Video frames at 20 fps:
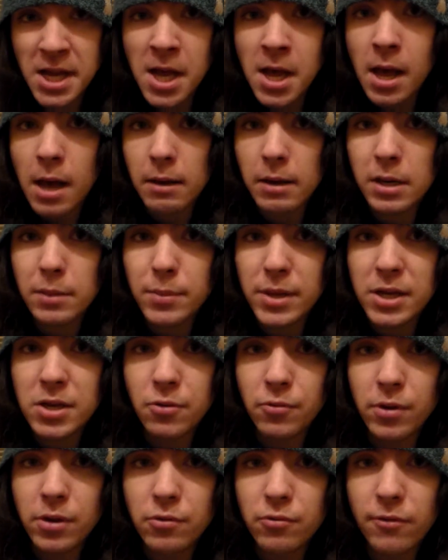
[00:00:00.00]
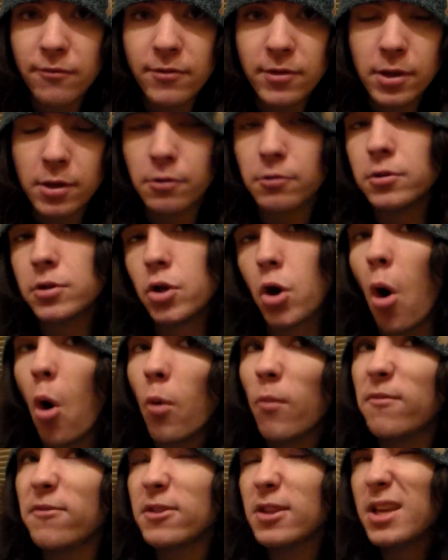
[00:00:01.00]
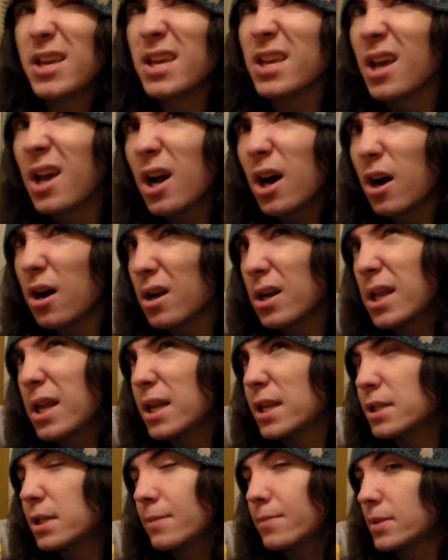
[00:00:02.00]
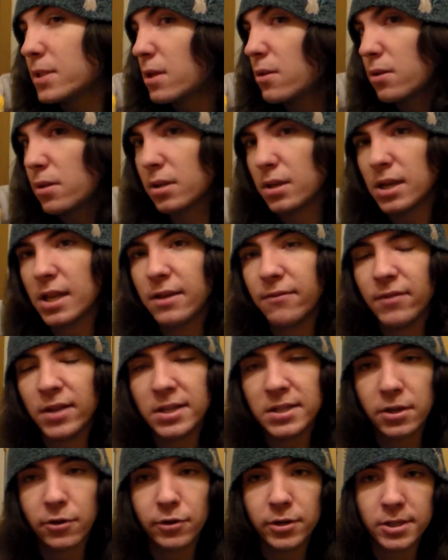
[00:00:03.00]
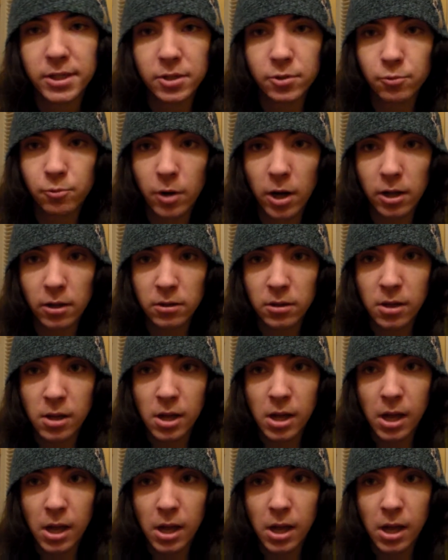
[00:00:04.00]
I'm going to be doing reviews, hopefully, on each episode of the TV series as well.